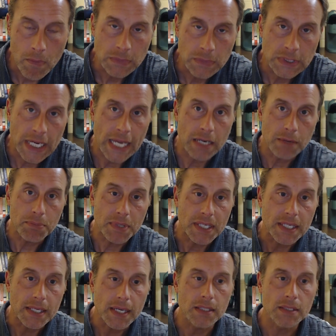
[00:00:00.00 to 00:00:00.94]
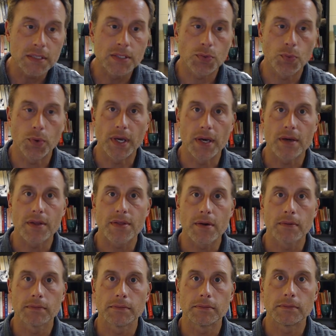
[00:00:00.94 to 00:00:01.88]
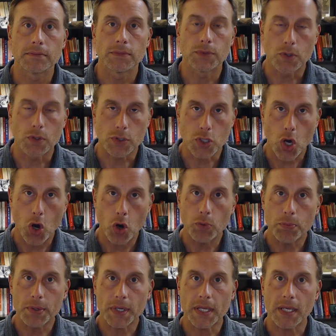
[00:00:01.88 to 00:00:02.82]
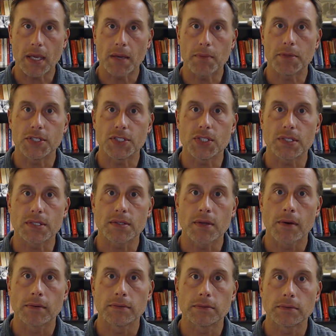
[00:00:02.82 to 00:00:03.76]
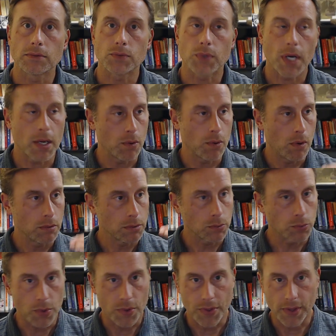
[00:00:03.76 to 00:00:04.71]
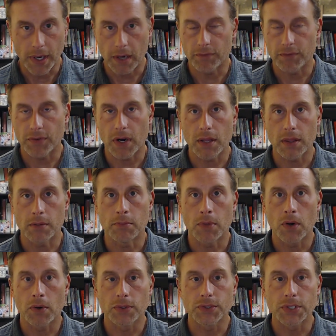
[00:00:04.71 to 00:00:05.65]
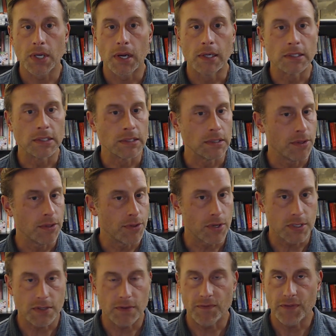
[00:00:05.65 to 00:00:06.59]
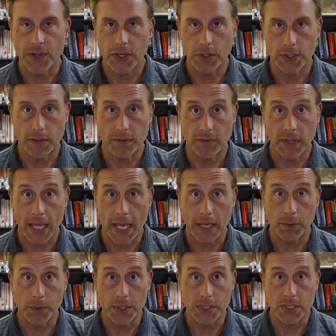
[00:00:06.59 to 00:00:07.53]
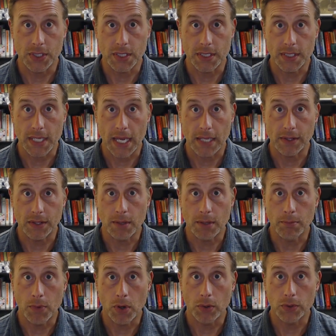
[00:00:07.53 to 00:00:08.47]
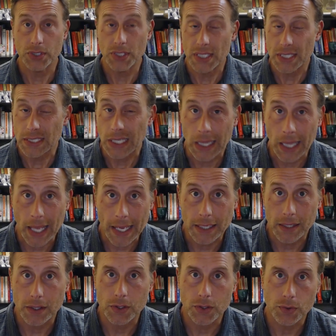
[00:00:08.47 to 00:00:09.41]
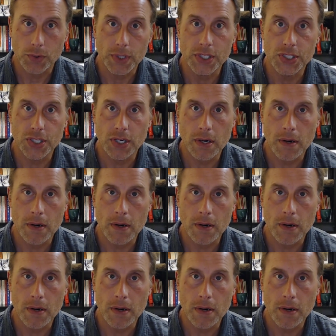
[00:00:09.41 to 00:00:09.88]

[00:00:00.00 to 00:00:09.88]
And it begins with those opening images. Right? We're there in front of the mulch. There's some figurative language to say that the mulch is like a creature.